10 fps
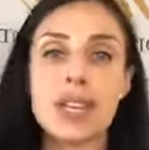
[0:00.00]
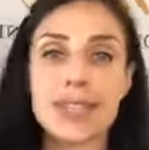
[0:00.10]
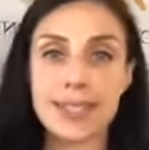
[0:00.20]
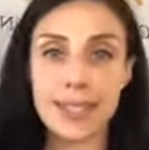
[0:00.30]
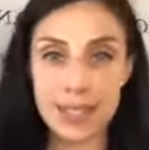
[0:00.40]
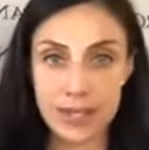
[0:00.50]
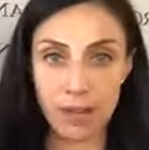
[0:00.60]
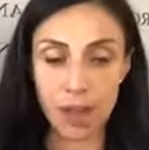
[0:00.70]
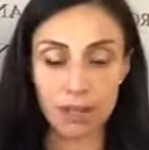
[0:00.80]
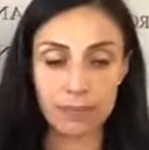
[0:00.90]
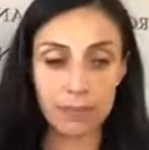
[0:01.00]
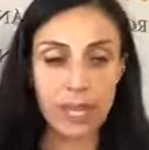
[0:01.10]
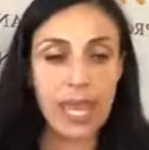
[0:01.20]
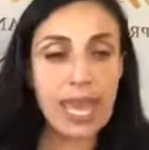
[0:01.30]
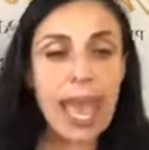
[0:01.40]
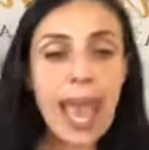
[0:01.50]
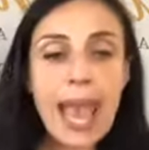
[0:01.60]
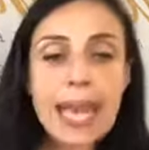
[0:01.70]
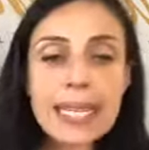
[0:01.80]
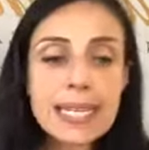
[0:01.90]
a seesaw.
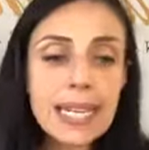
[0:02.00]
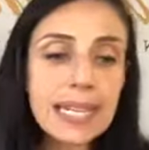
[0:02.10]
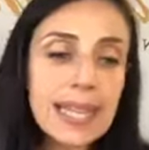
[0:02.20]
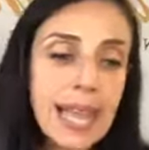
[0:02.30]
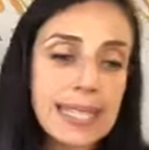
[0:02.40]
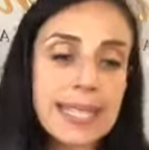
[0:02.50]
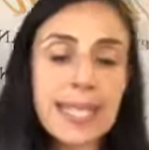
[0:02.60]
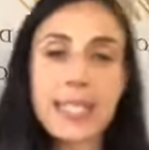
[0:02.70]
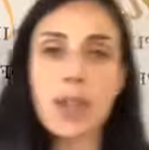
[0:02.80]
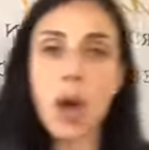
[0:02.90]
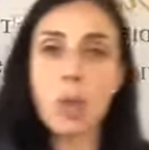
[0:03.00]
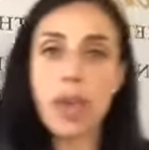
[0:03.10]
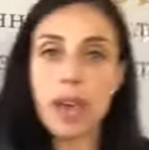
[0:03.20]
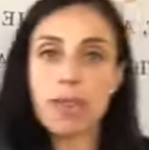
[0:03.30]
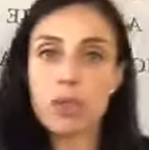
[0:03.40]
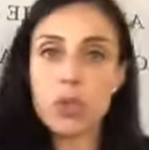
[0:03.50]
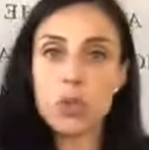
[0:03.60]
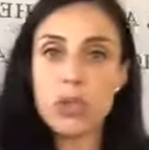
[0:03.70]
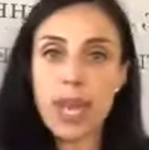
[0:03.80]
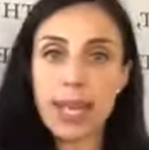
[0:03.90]
And in that seesaw, we have two
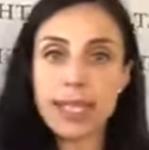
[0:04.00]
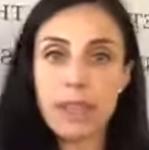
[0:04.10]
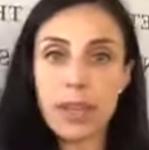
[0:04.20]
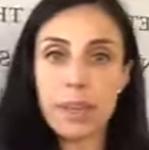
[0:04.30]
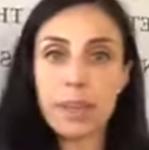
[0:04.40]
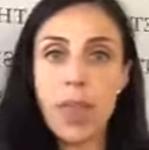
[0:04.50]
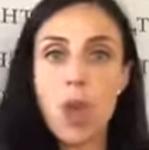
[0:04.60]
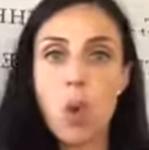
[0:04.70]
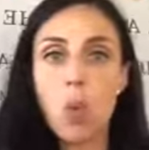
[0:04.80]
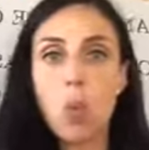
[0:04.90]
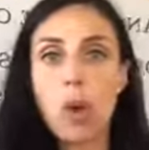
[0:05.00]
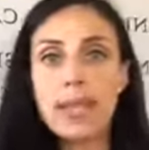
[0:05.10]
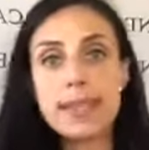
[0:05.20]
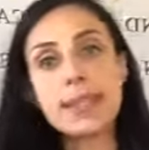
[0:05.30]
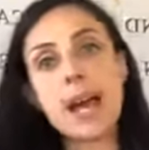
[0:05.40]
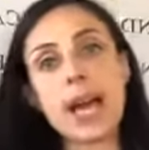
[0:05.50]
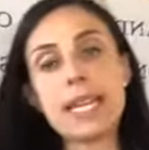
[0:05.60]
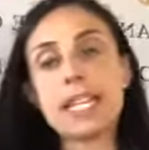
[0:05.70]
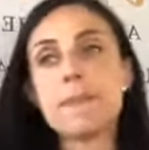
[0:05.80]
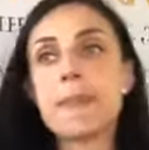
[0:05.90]
sides of it. One
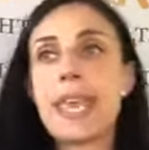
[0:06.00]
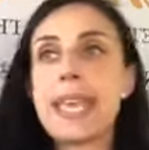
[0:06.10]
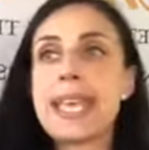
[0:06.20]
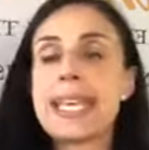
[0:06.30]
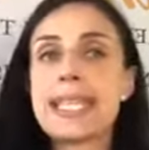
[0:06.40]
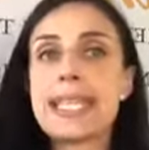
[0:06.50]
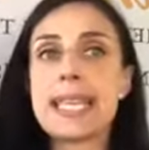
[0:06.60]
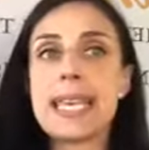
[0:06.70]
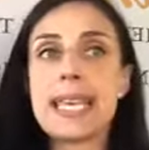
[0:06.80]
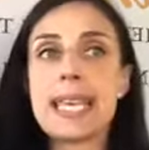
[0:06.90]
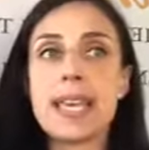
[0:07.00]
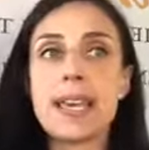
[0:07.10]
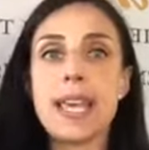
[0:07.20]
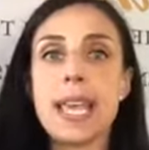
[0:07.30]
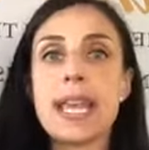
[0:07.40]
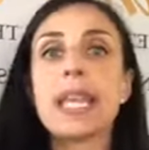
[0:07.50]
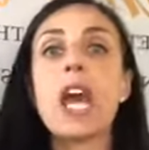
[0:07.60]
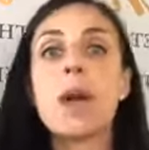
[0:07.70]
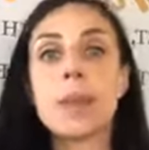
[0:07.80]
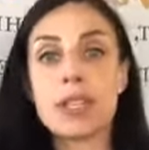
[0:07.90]
side is the
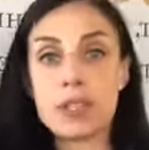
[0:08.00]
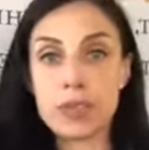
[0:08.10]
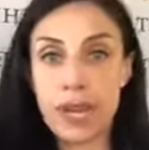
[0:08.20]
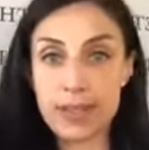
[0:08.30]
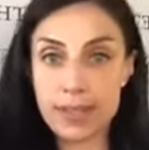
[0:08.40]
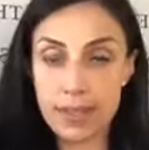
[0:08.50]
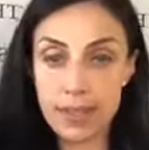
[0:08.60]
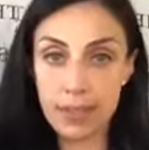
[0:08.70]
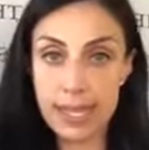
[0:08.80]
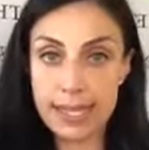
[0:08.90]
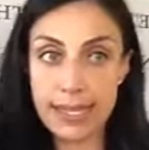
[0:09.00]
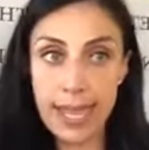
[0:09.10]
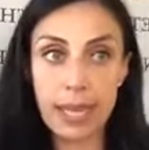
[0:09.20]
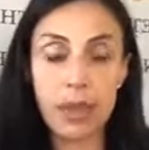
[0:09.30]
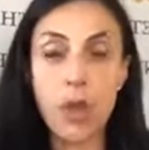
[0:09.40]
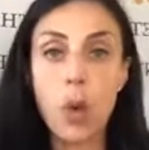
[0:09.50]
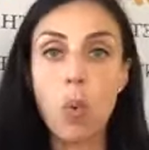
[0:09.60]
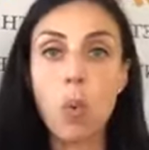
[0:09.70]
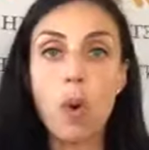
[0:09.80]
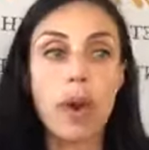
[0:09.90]
incoming stress, let's say.
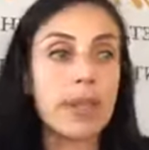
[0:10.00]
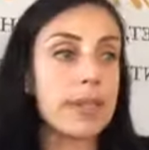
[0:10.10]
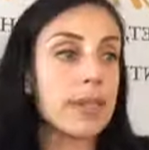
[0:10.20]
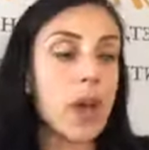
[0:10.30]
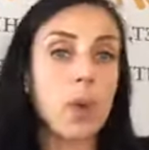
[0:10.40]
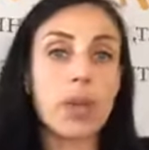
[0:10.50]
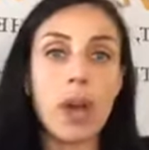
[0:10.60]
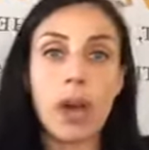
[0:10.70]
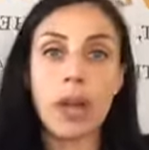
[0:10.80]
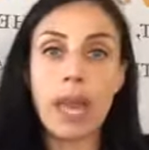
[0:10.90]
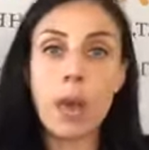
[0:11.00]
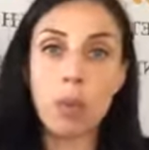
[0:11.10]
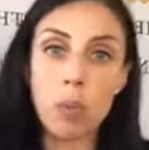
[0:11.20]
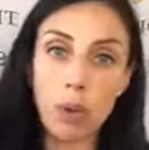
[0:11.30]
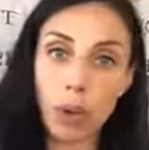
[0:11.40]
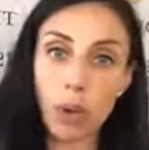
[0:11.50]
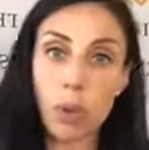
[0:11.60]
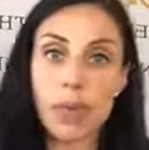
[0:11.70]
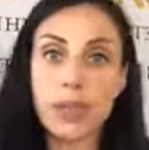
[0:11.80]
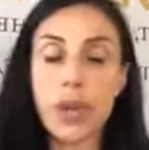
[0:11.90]
What's going on at work,
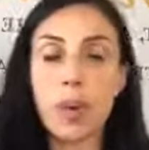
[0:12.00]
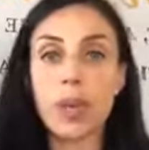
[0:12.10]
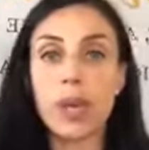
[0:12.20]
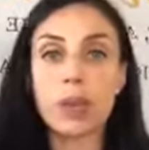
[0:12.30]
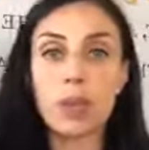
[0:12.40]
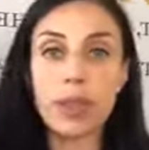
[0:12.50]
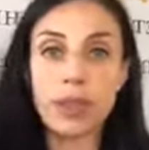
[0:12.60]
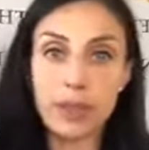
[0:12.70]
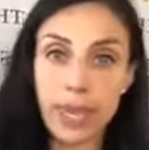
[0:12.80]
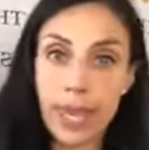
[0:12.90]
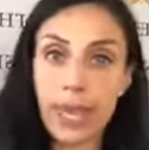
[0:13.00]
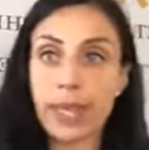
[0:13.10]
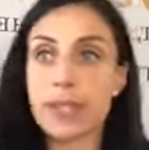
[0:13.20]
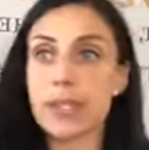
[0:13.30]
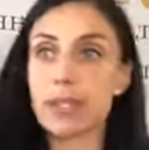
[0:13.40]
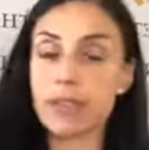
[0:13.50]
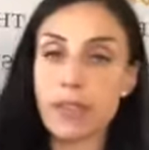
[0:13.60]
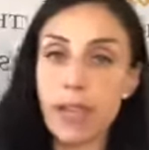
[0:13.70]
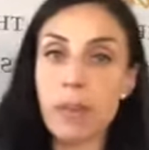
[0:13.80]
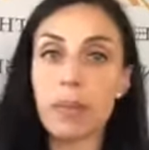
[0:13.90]
what's going on with your kids, your
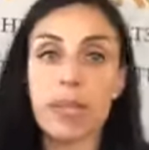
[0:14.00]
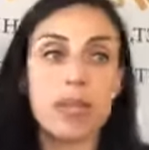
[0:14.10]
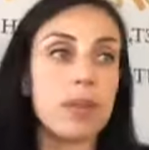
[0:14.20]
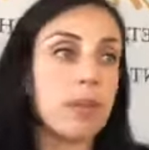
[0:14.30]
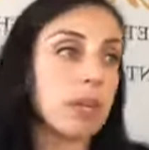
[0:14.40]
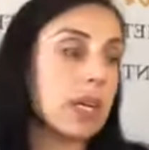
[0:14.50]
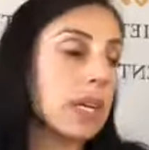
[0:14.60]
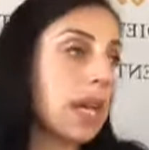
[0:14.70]
family, your